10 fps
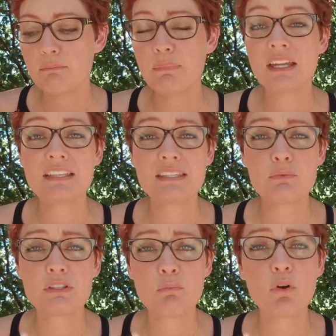because it
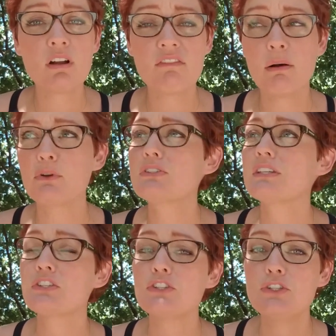was more of almost
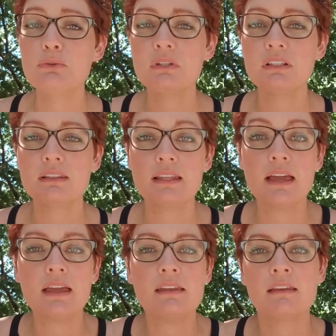a
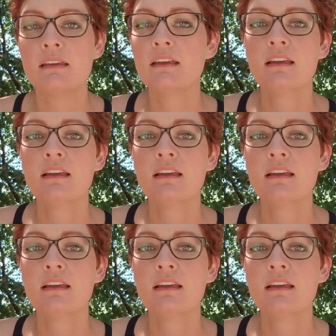student-led